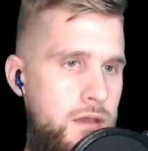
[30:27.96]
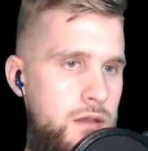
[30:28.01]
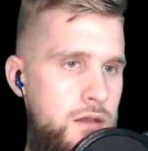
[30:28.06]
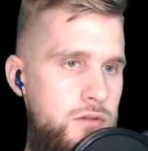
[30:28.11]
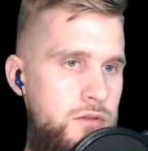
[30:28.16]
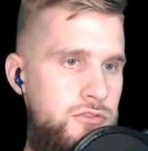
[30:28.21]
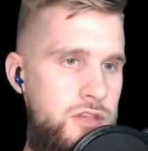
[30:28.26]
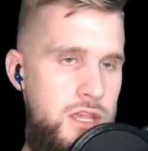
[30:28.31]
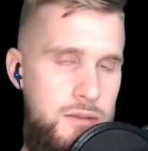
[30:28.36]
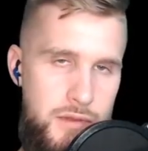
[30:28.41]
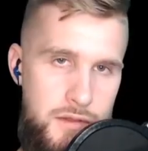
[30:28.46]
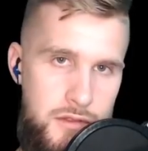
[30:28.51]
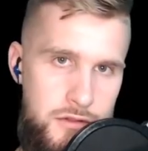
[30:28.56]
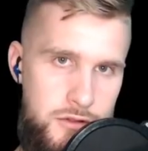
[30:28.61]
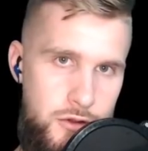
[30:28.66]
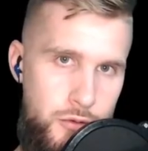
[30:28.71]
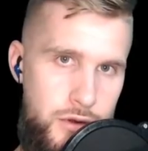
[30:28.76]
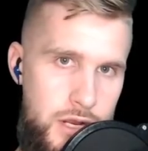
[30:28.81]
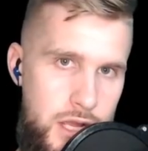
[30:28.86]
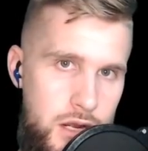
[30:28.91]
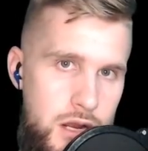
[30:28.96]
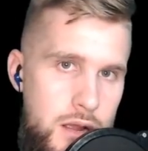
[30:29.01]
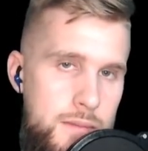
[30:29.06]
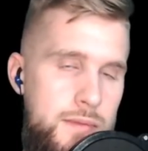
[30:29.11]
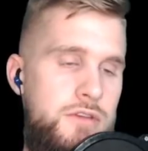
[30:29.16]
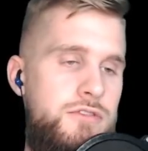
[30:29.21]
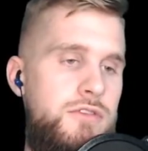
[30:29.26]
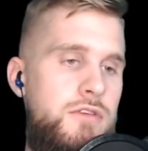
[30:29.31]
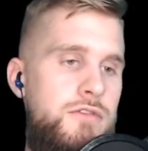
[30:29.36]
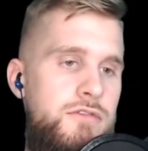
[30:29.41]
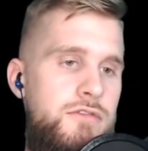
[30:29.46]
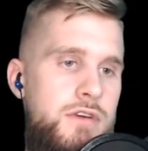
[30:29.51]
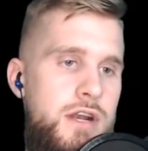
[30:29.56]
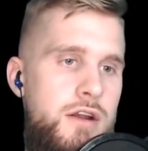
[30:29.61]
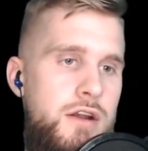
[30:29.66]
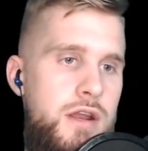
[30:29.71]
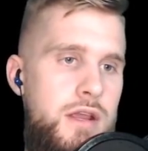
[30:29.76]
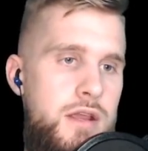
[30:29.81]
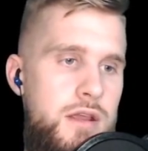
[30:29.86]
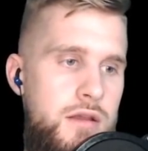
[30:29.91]
Seems like the token economics are
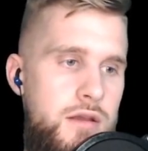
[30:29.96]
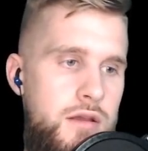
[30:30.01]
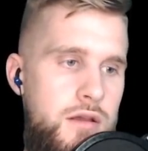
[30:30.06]
very